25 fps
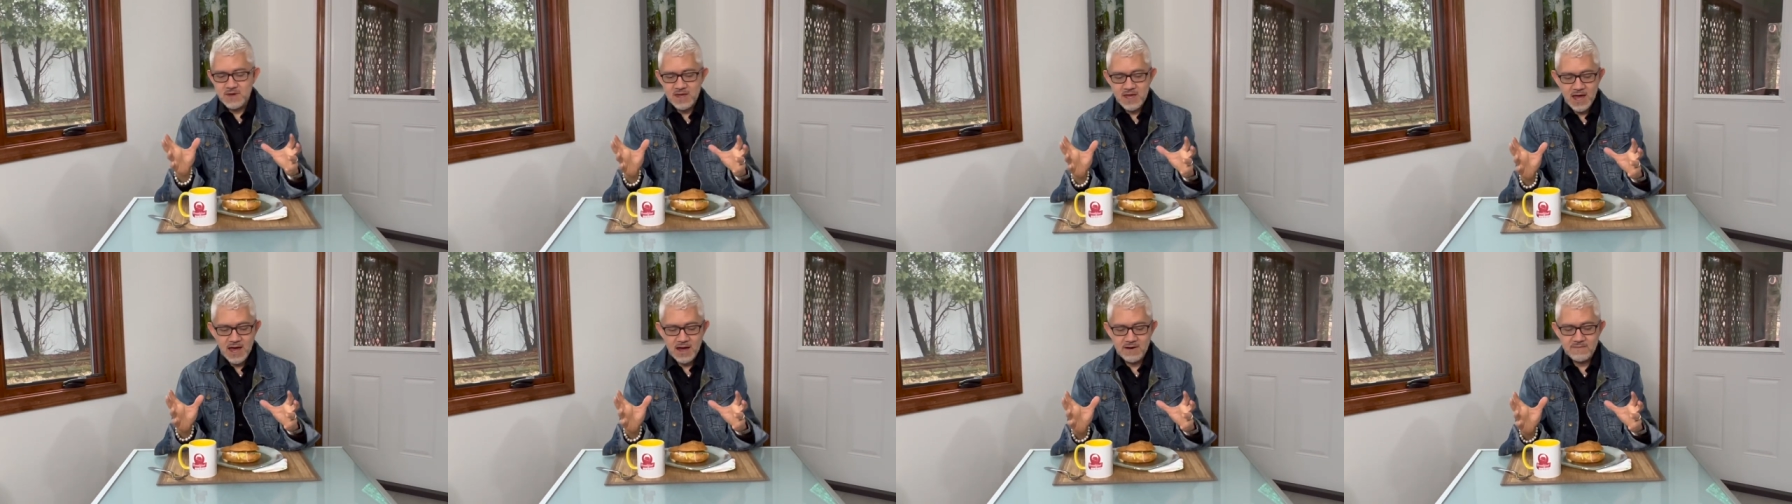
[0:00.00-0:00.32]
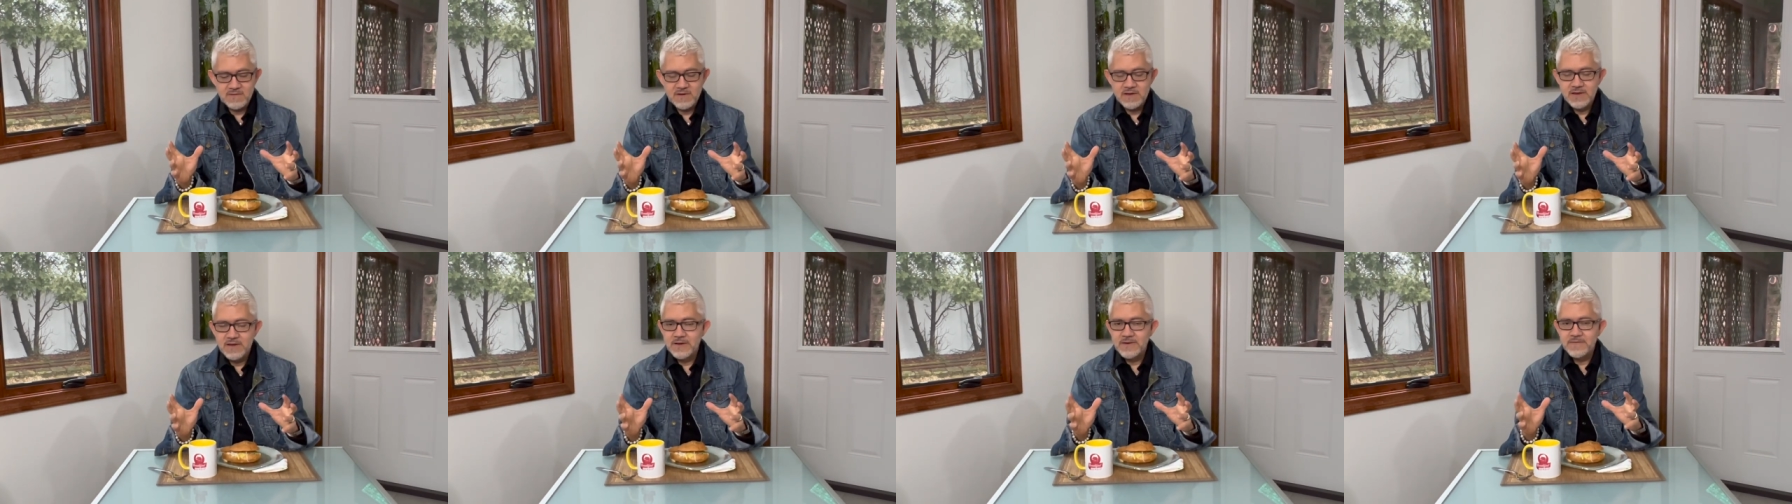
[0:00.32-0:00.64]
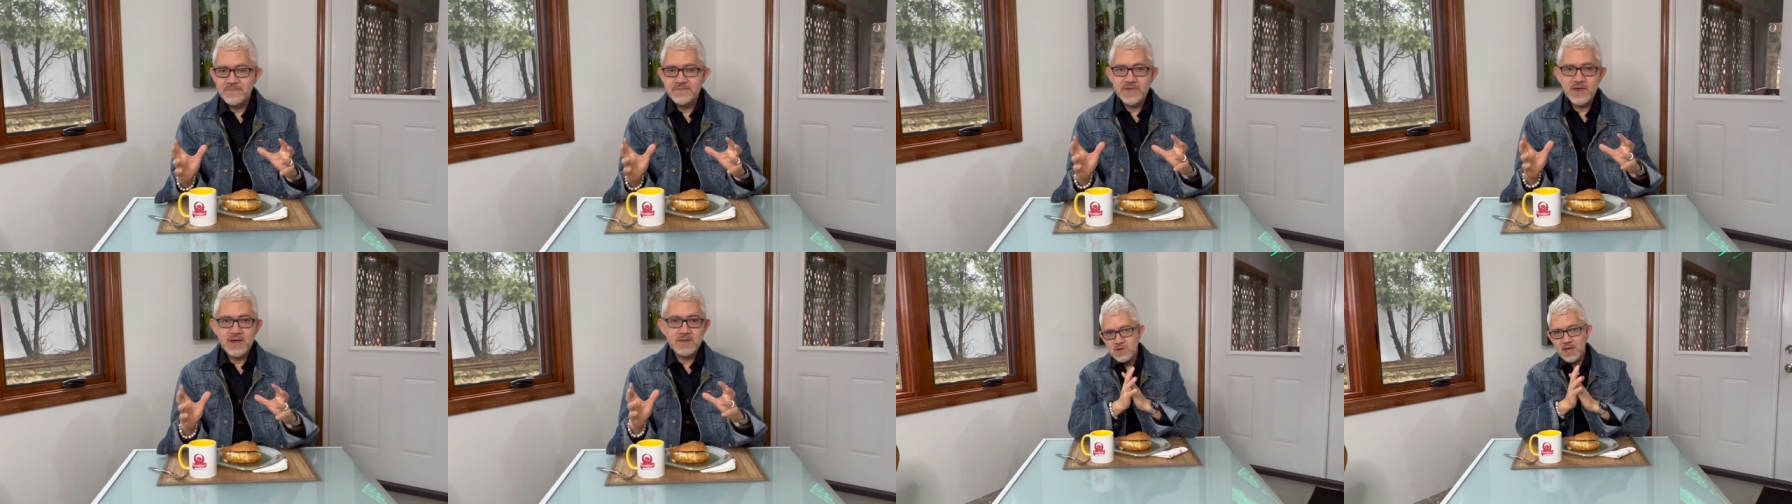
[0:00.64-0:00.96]
may have.
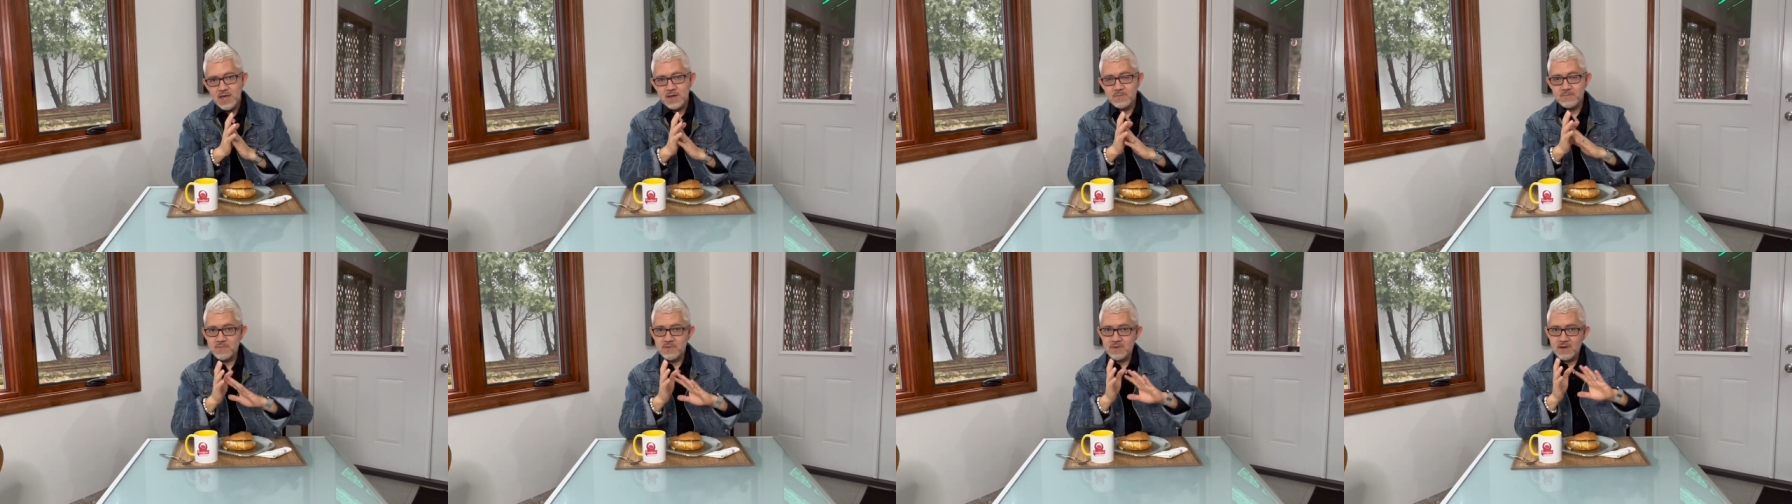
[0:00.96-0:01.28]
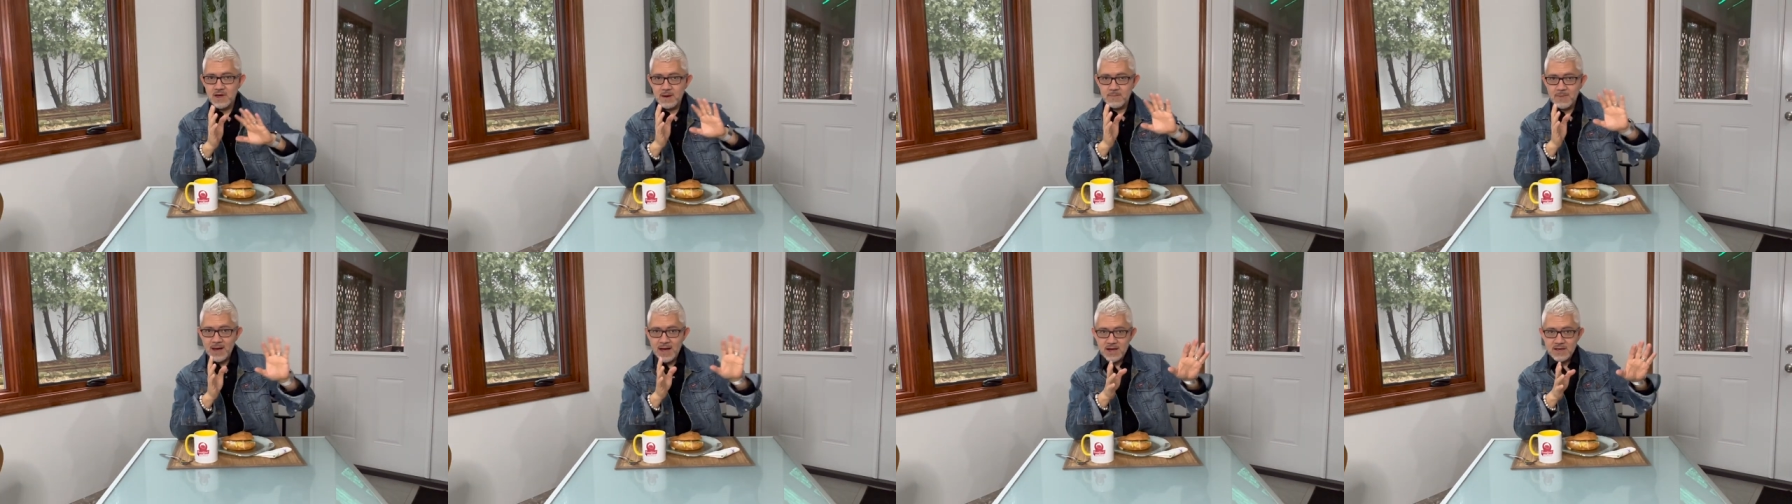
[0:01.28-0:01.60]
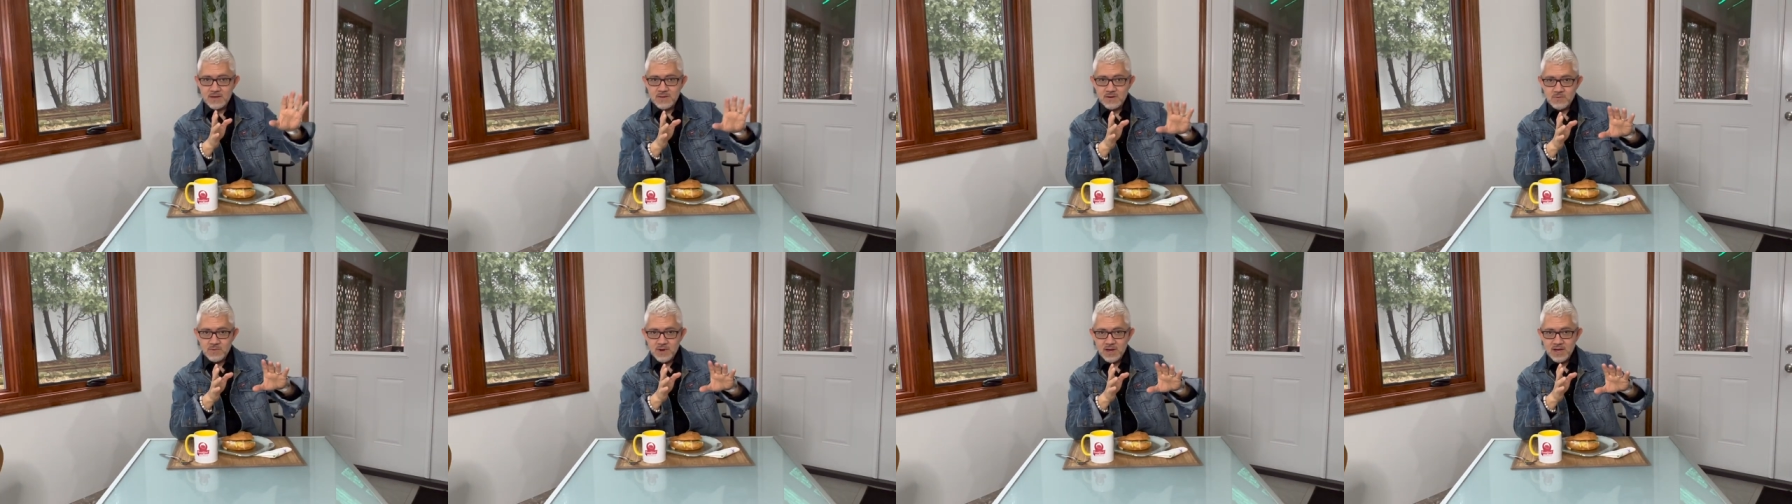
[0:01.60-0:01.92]
And
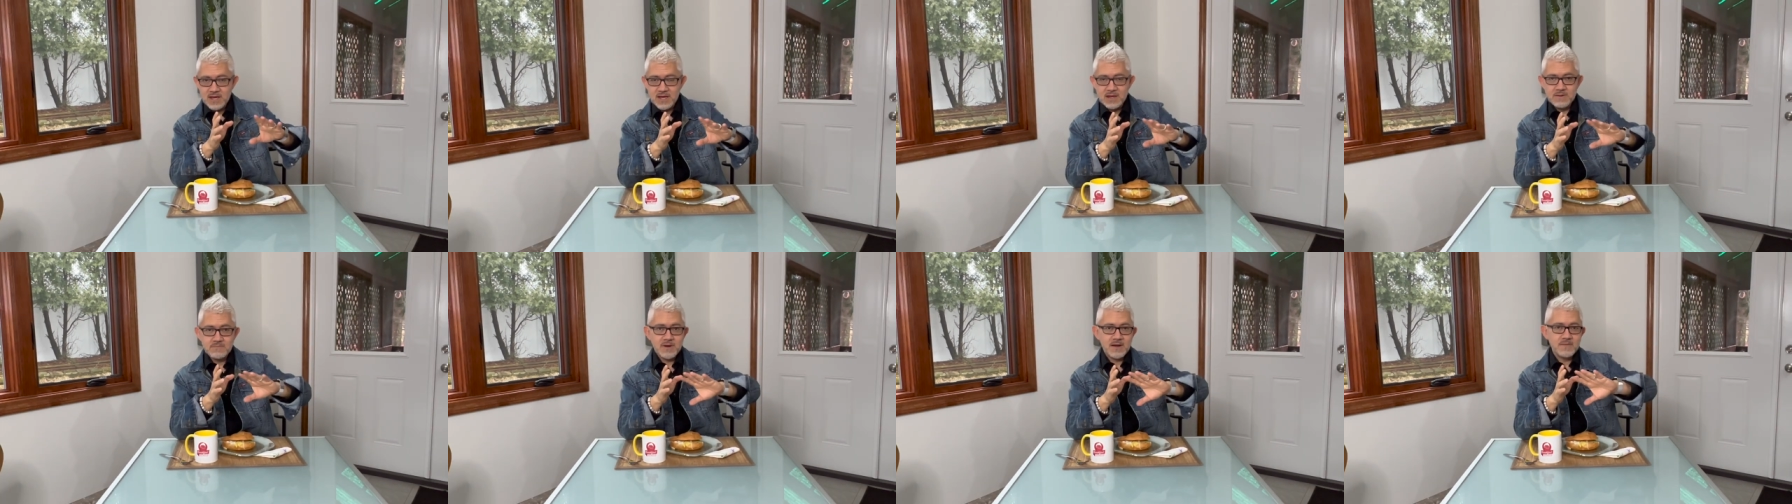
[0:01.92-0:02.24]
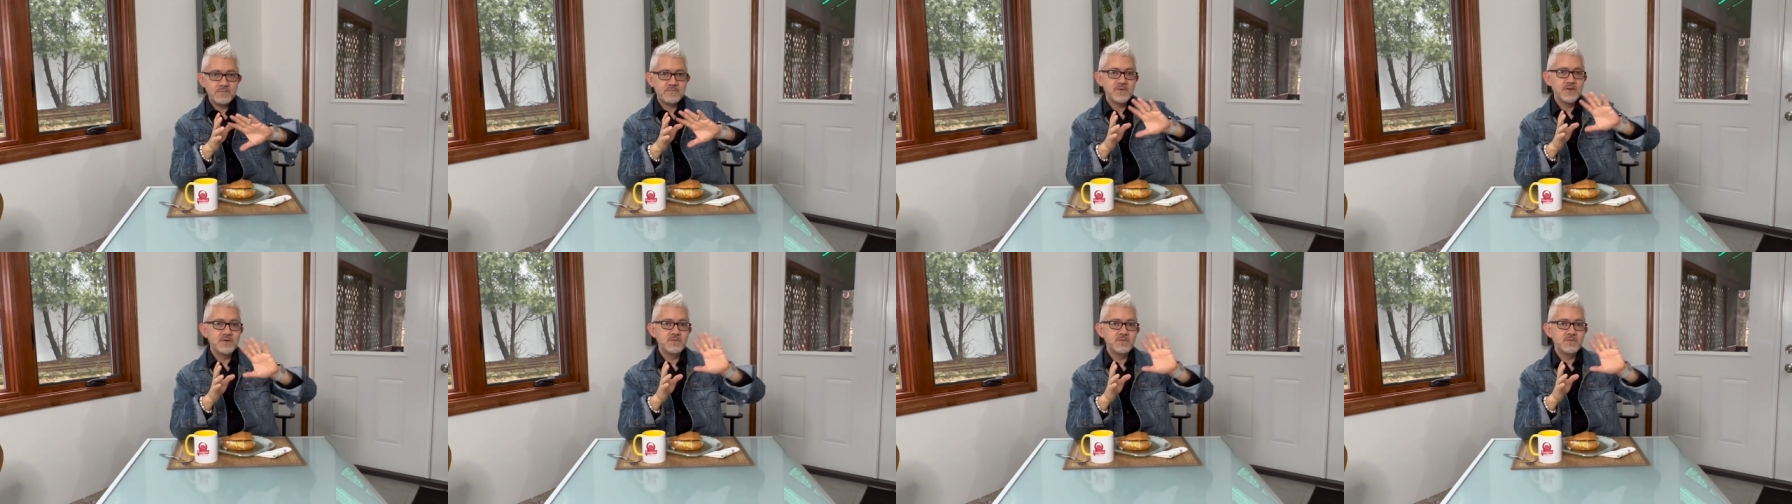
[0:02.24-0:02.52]
by the way, in my